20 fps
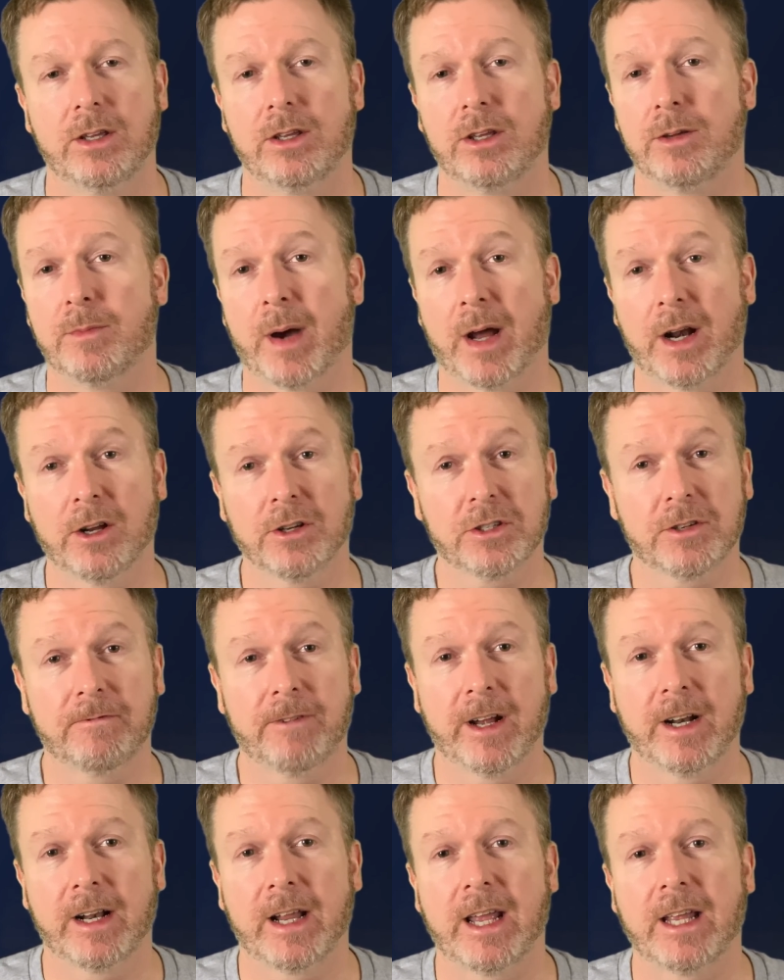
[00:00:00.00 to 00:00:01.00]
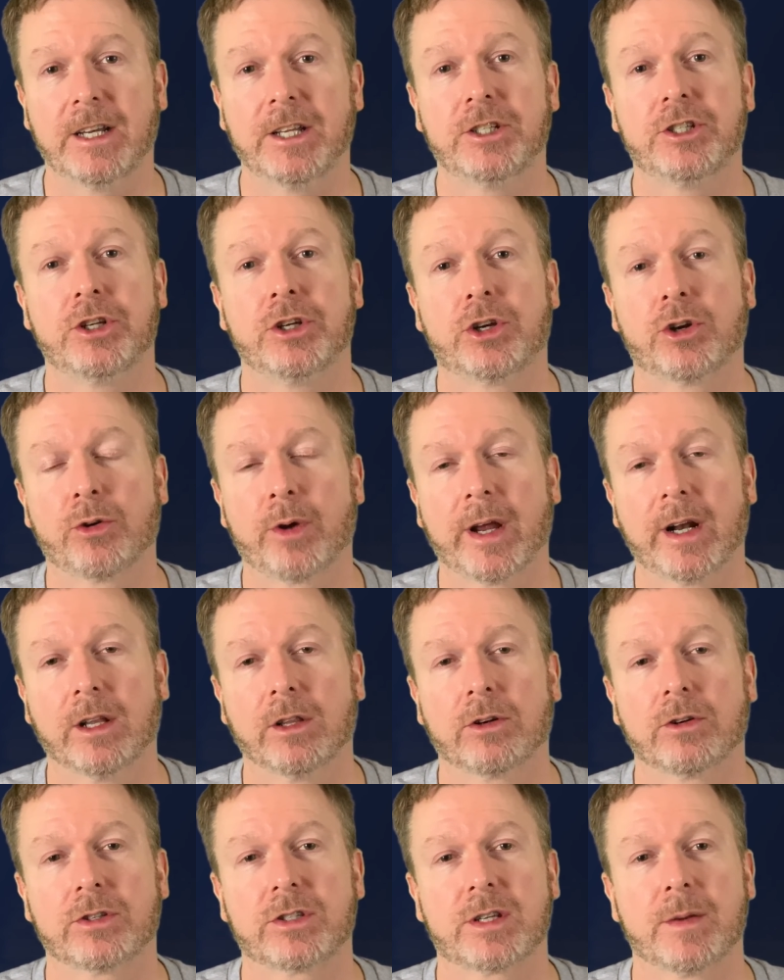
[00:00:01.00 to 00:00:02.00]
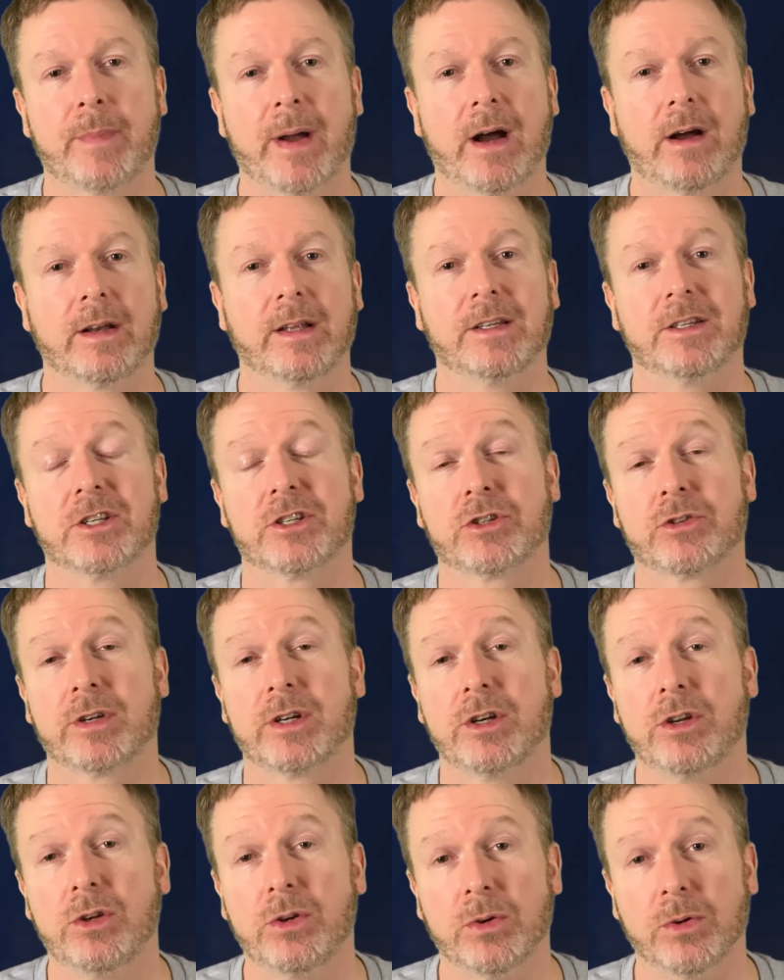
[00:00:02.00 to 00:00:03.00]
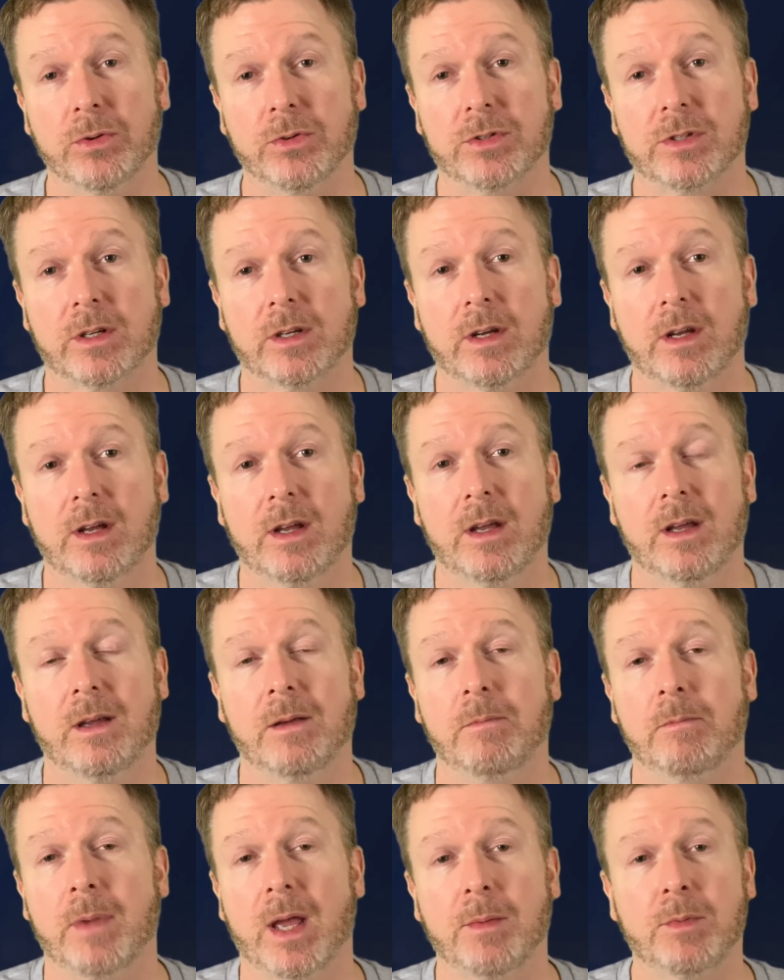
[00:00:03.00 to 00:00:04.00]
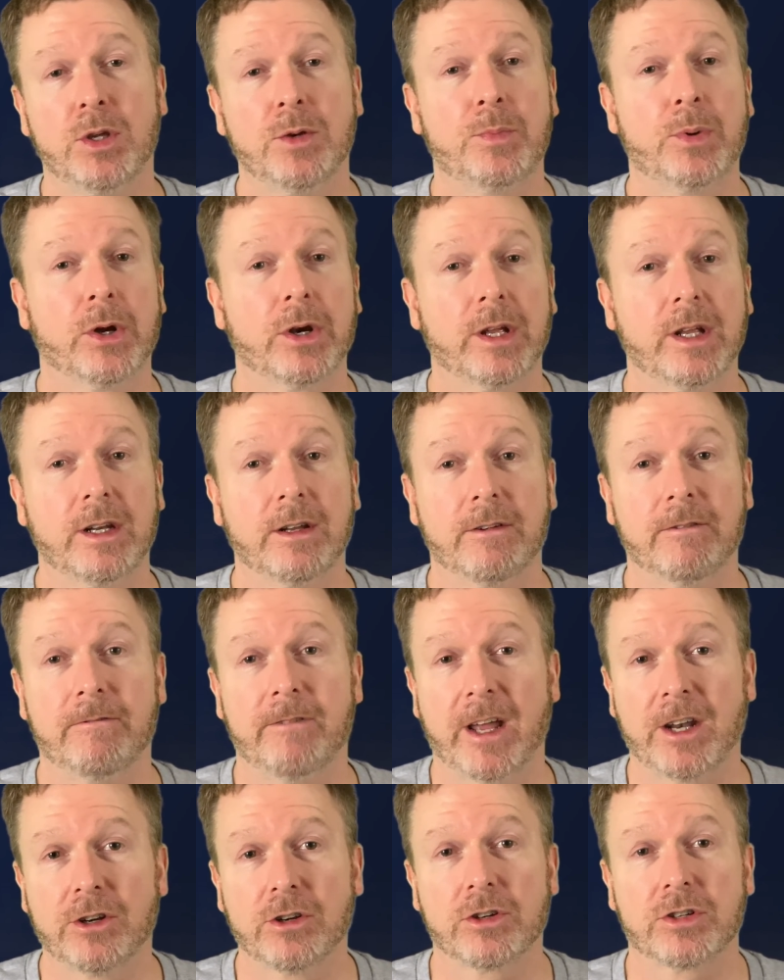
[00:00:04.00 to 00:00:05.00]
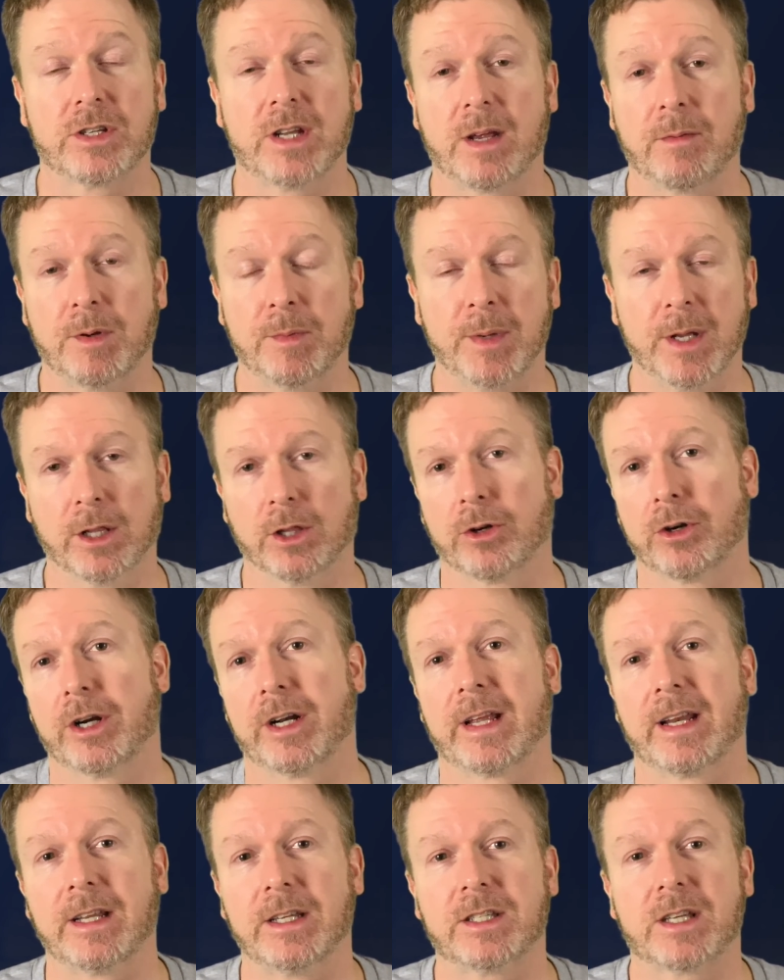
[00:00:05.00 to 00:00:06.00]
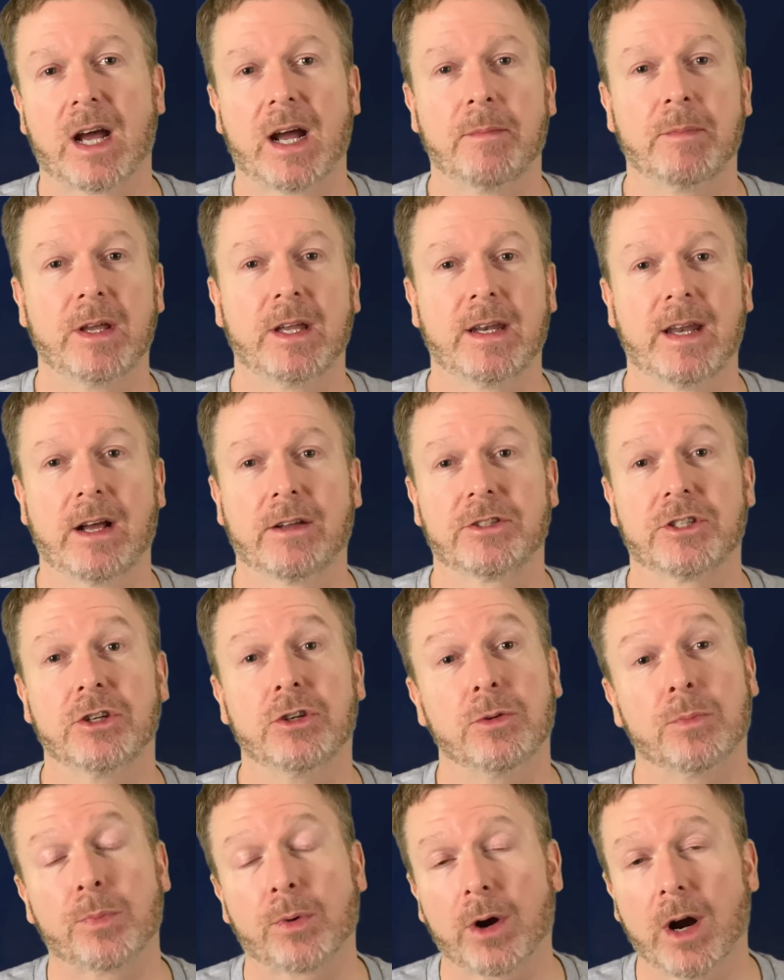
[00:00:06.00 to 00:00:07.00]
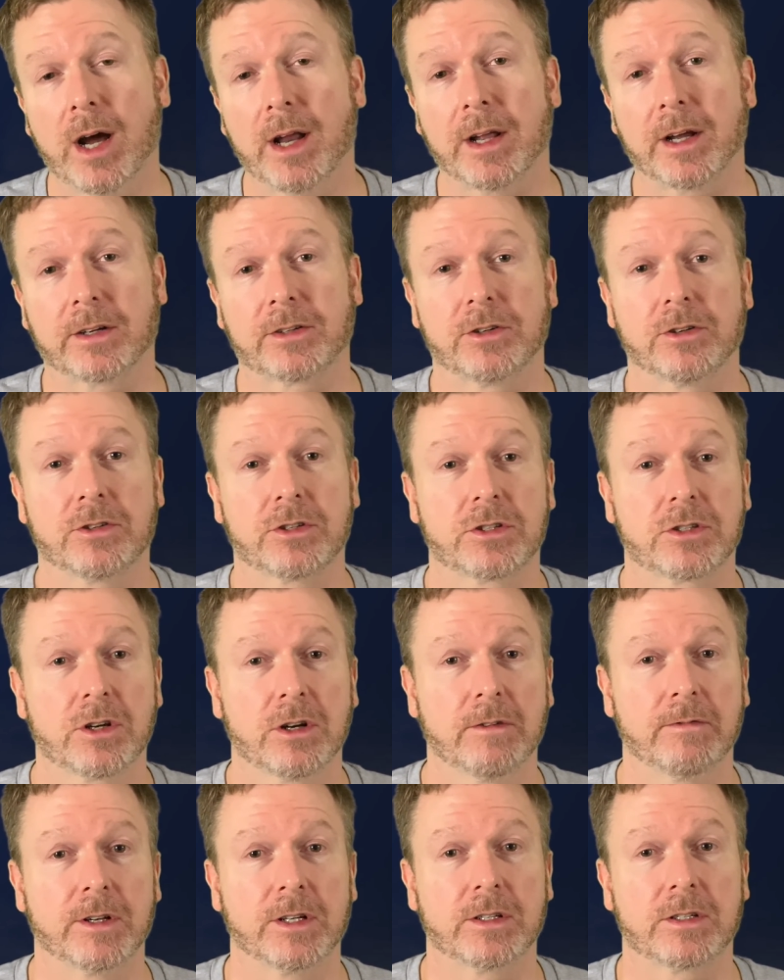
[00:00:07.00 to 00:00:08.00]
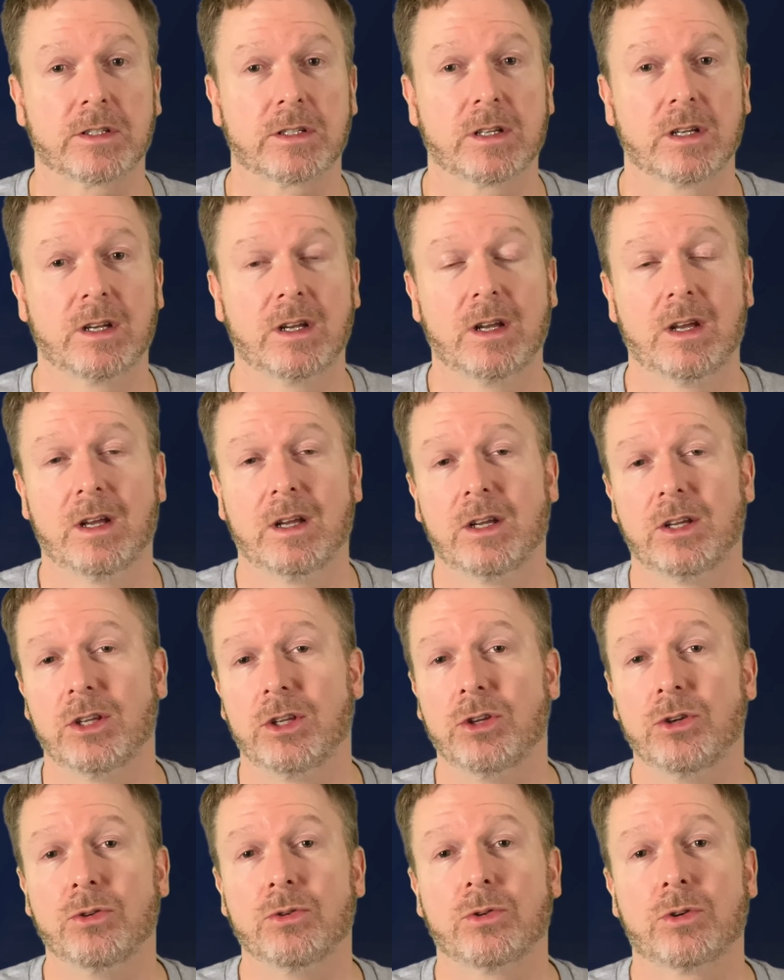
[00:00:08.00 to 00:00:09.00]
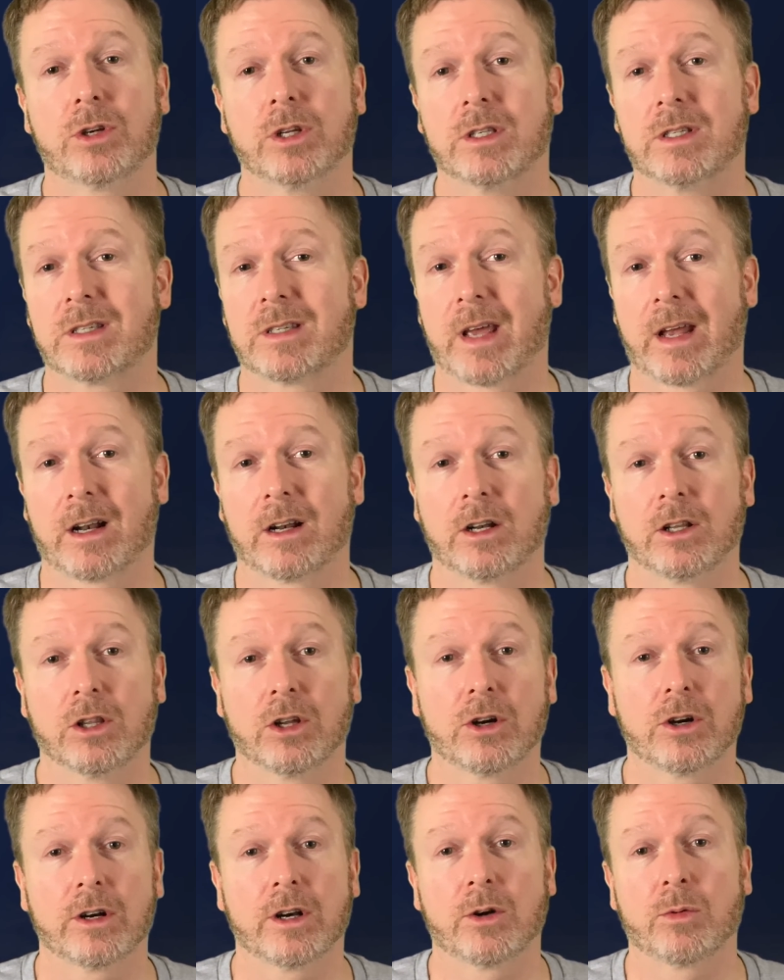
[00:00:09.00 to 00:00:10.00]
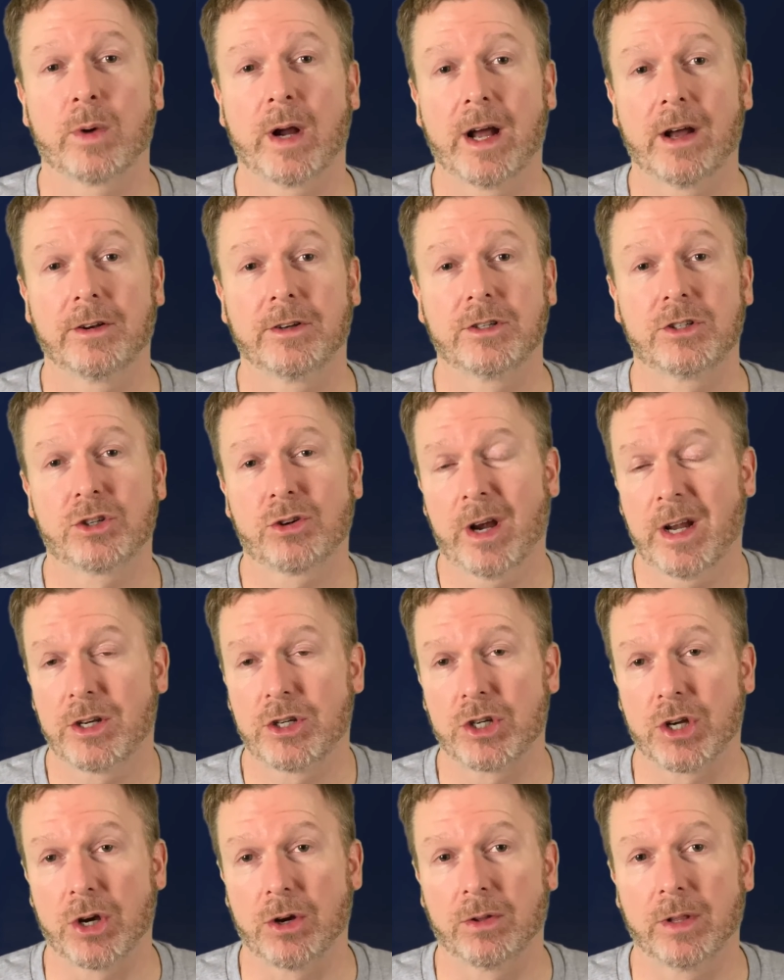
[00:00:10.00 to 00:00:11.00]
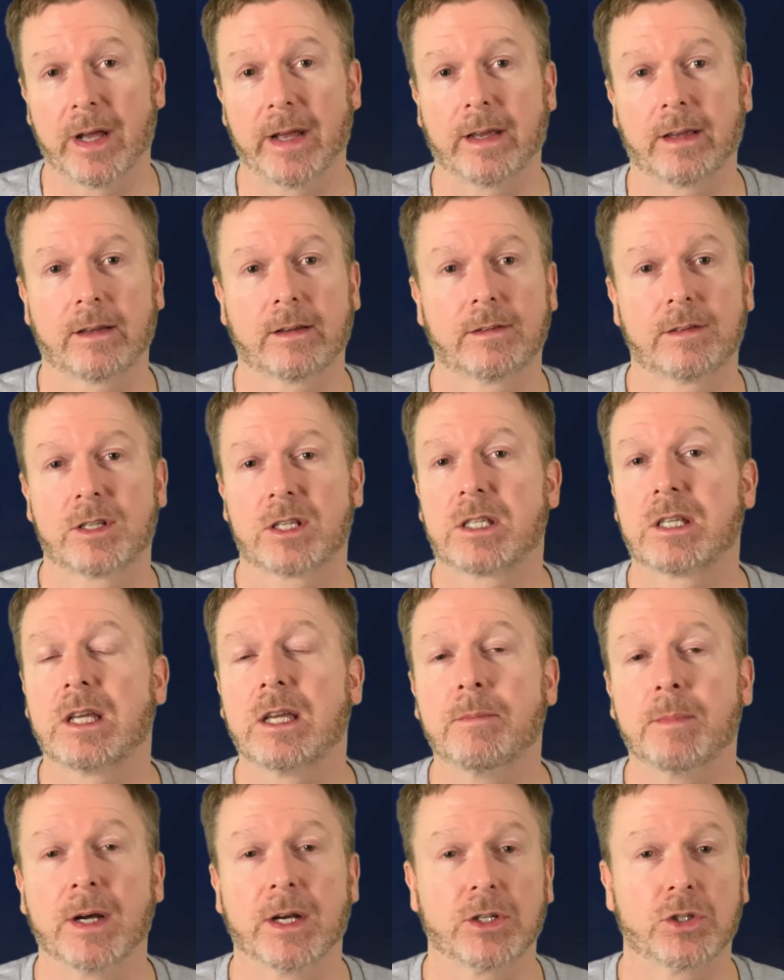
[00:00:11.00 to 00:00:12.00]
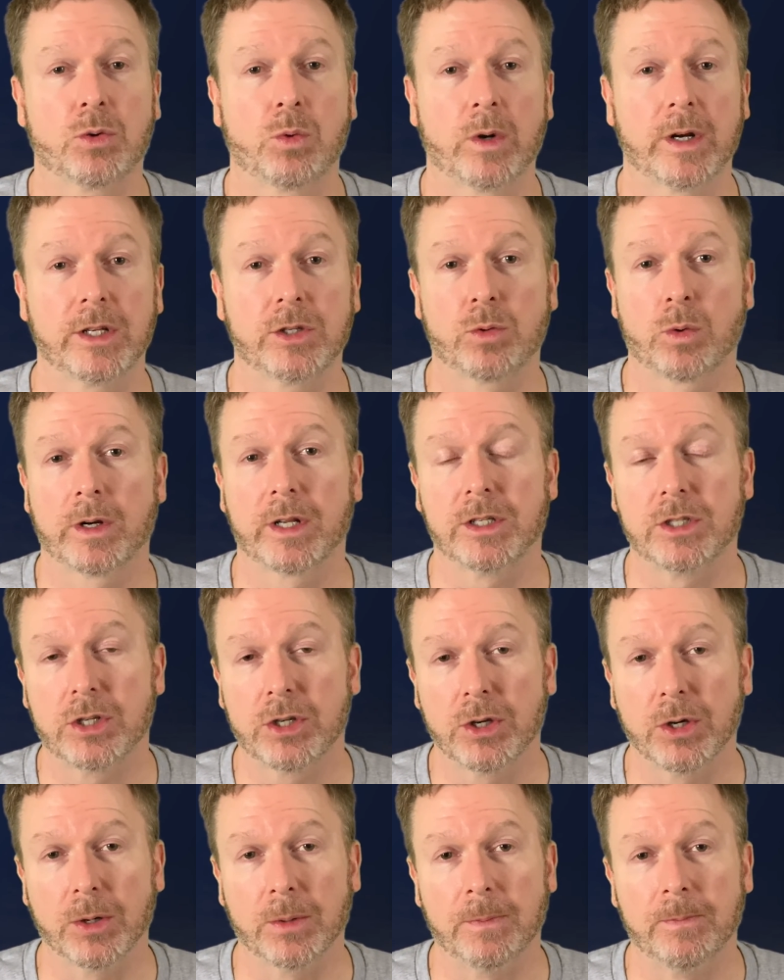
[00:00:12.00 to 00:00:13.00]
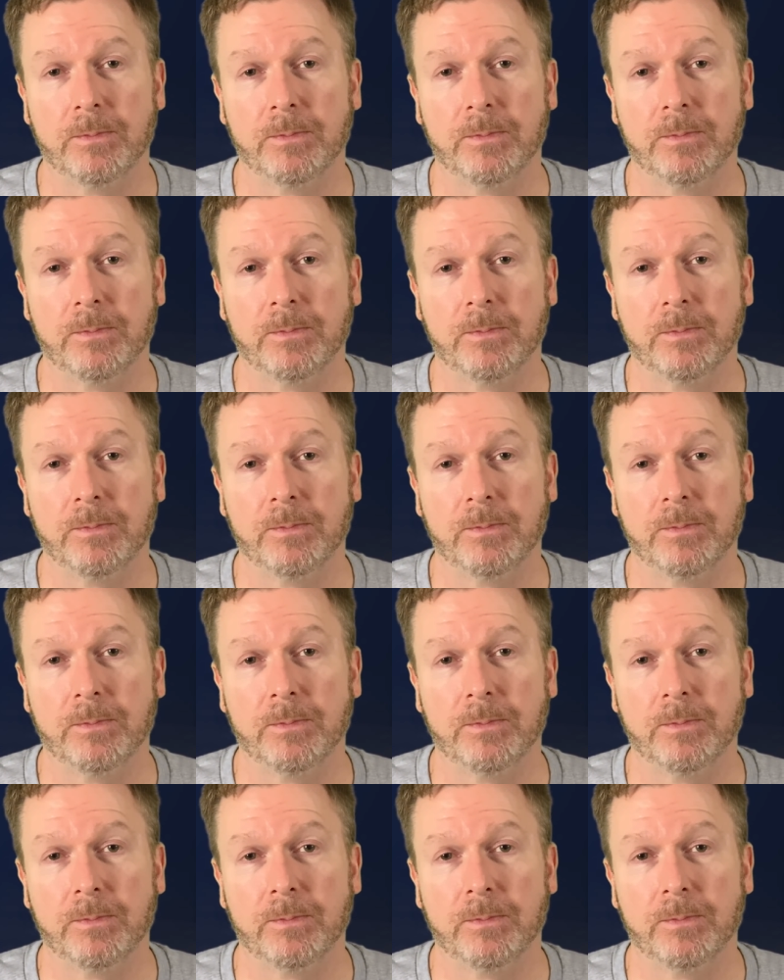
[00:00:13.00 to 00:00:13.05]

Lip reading: You might also find it handy to create alerts about industry news. Maybe you put in a vendor's name to be alerted anytime they announce a new product or service. You could set an alert around a trade show like SEMA 2022.